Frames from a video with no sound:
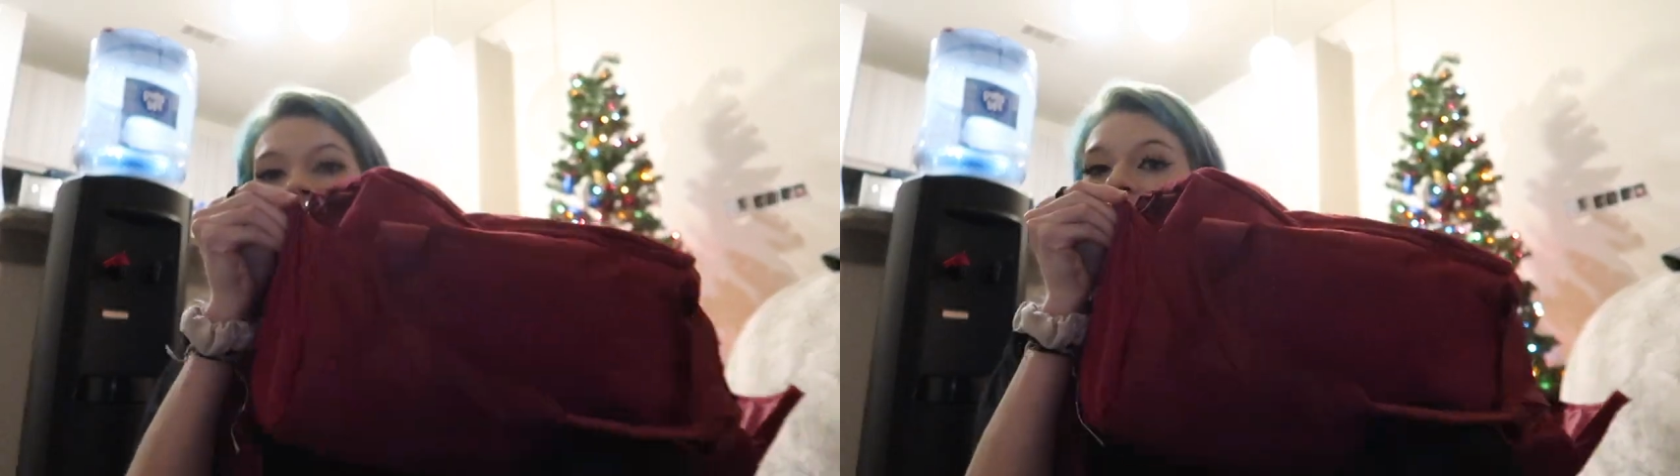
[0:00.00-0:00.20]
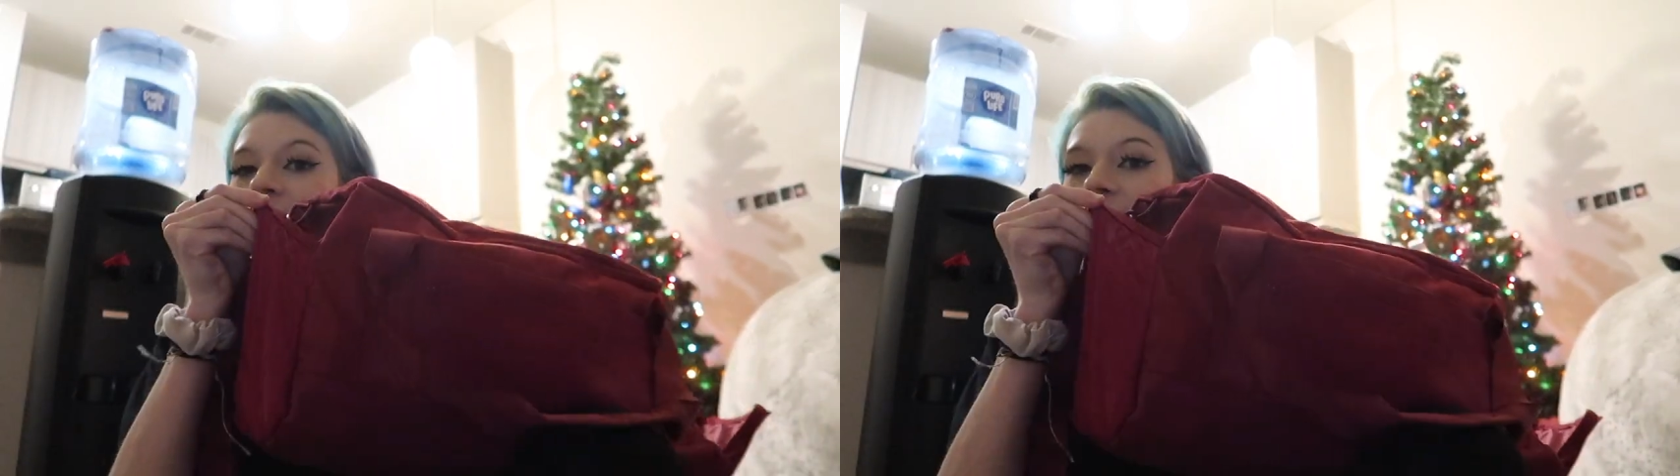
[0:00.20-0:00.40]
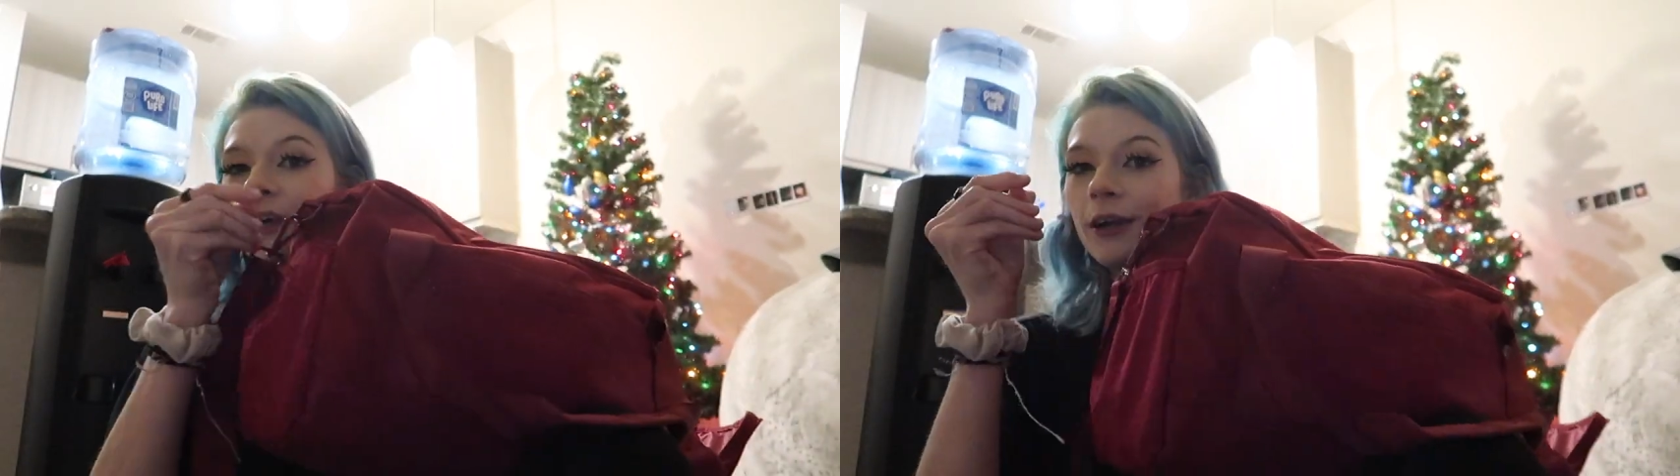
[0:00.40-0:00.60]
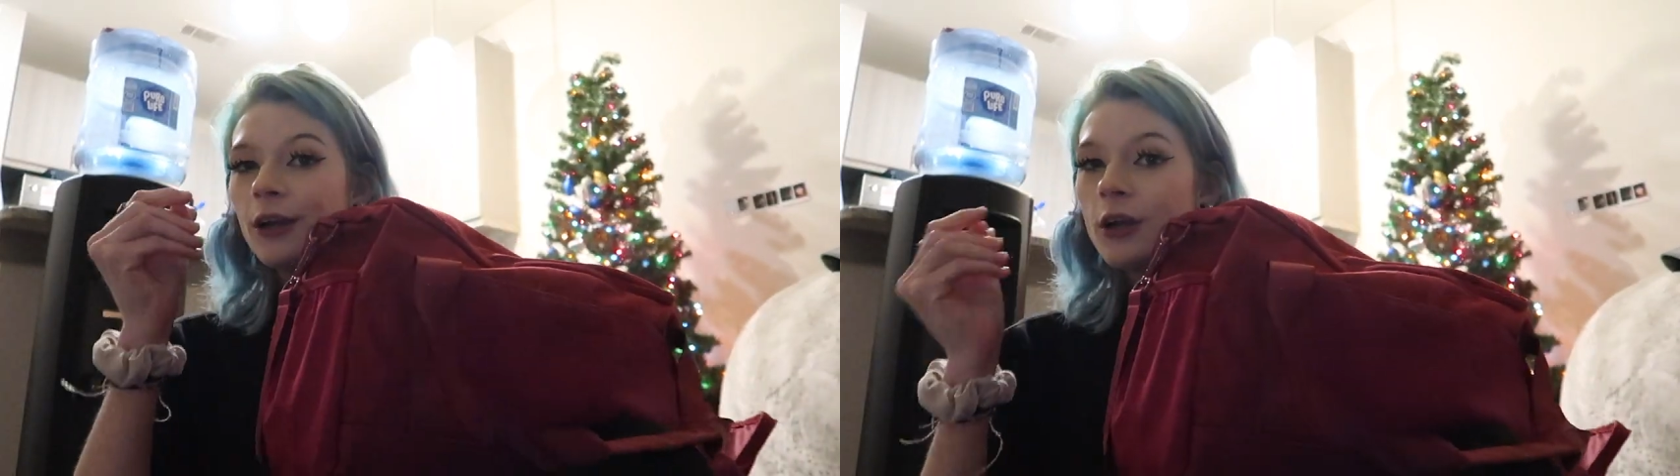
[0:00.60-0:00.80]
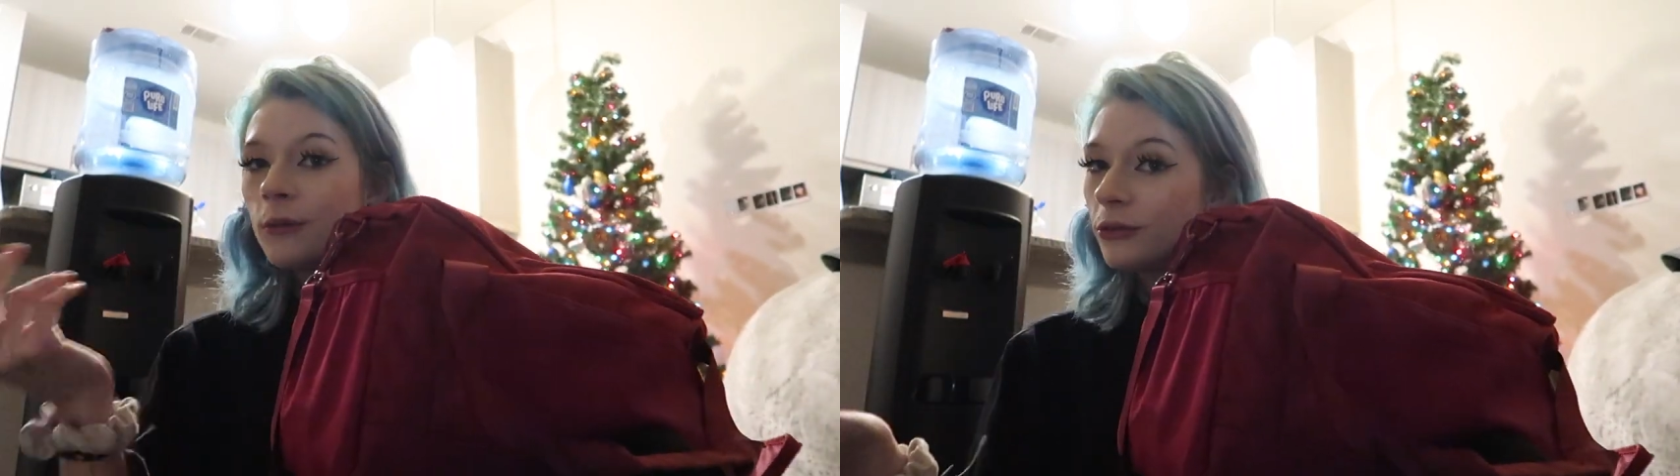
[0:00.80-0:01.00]

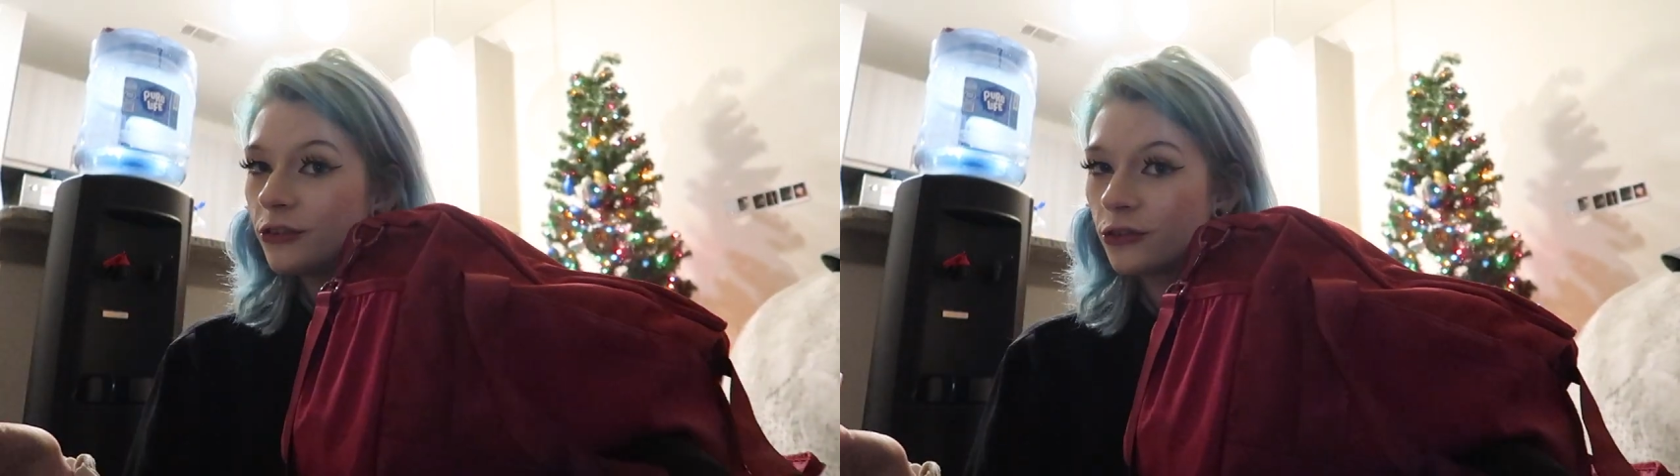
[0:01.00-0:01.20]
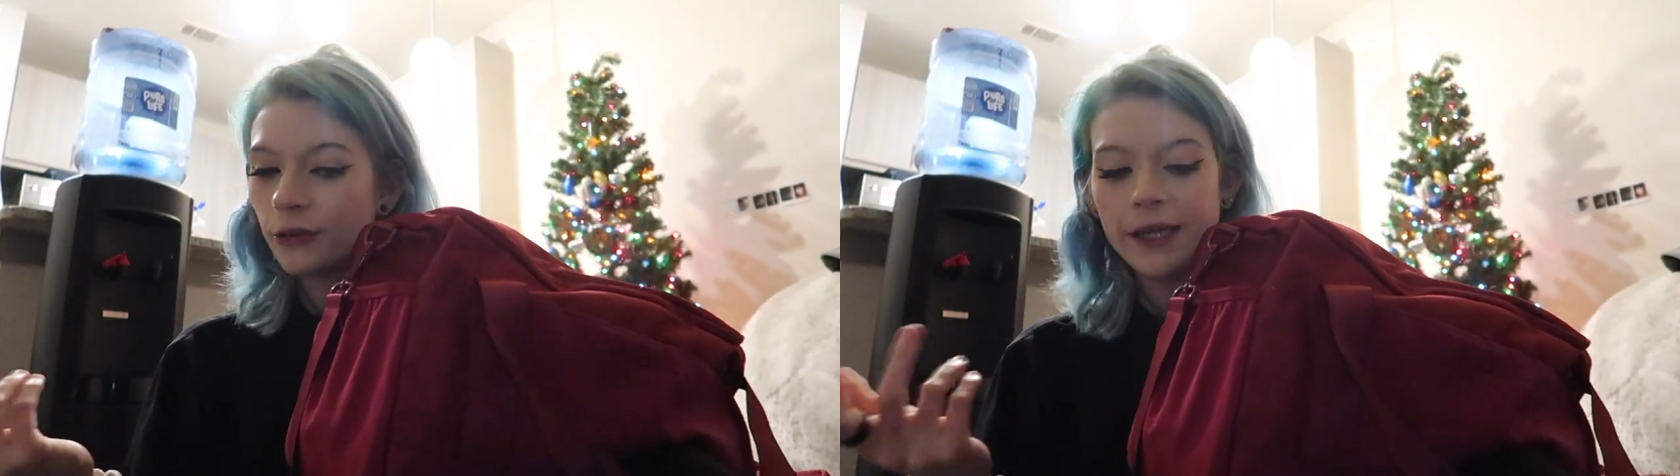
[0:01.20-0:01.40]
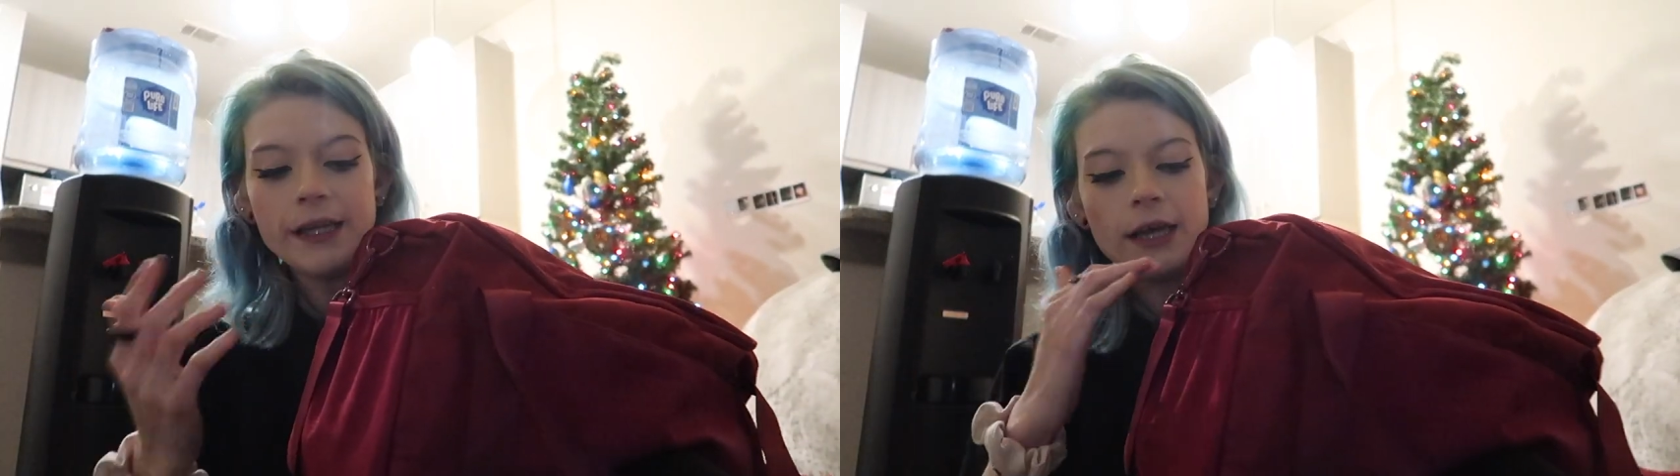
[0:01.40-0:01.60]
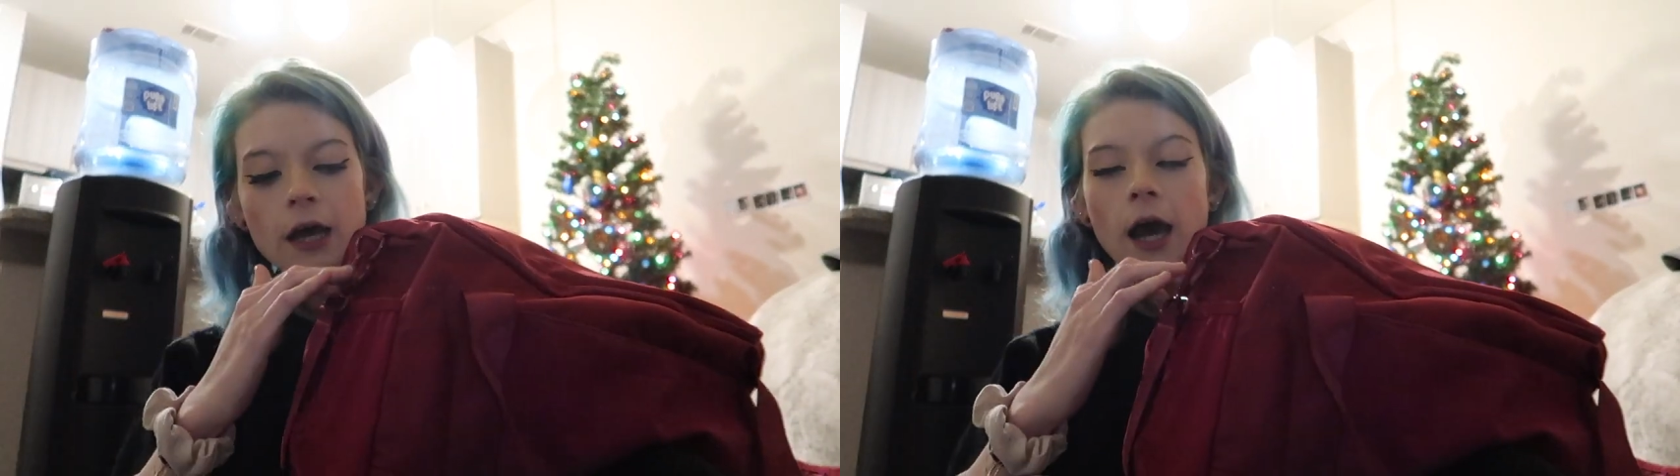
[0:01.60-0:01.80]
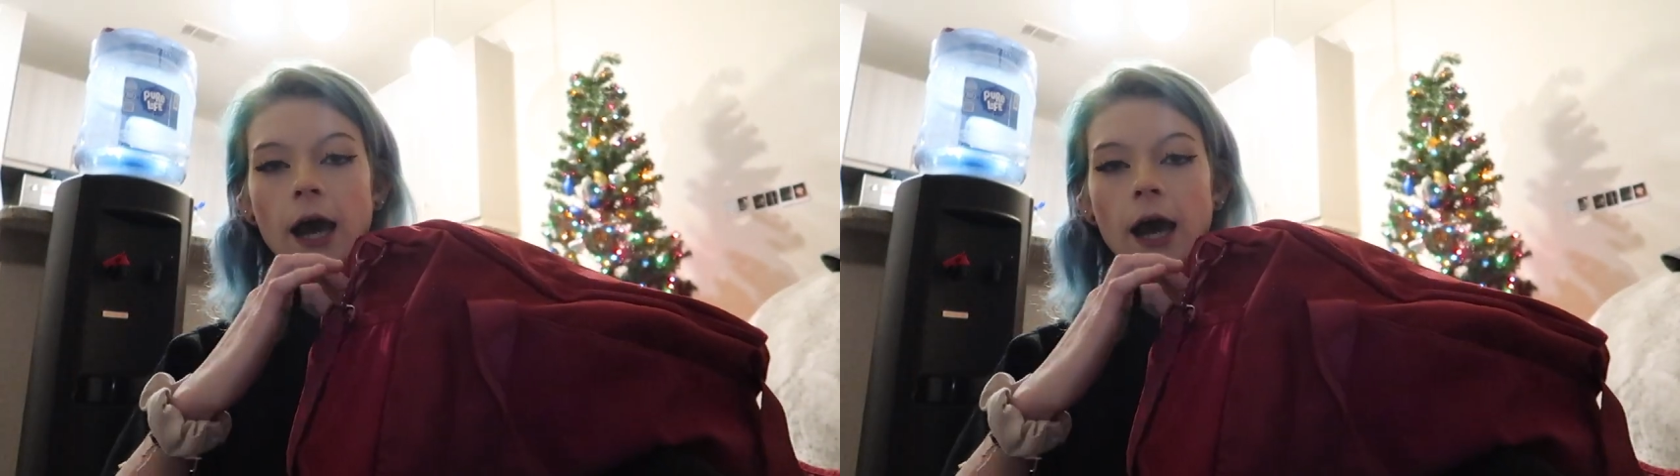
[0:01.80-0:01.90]
here, which is great.